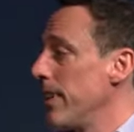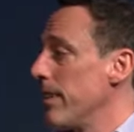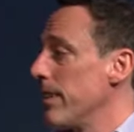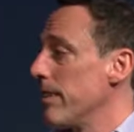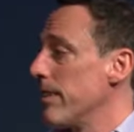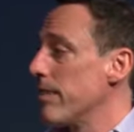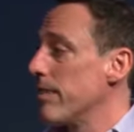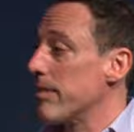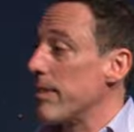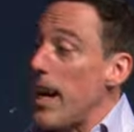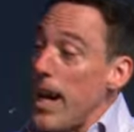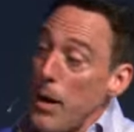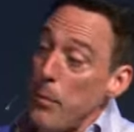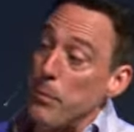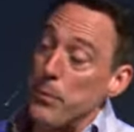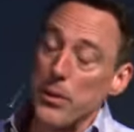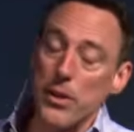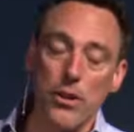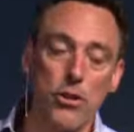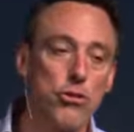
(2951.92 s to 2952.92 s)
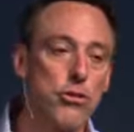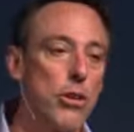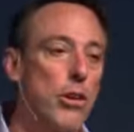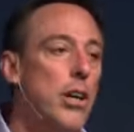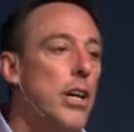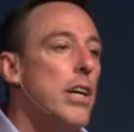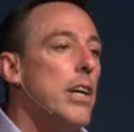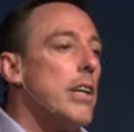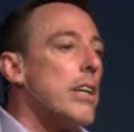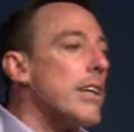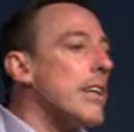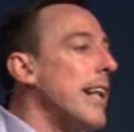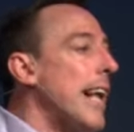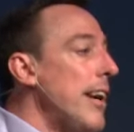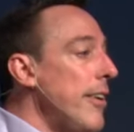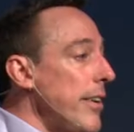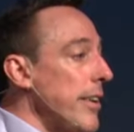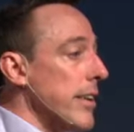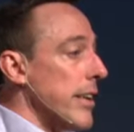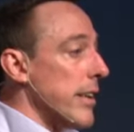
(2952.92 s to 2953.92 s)
Stop, you know. So
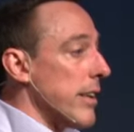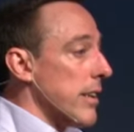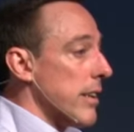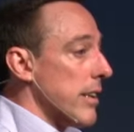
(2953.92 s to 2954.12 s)
clarity,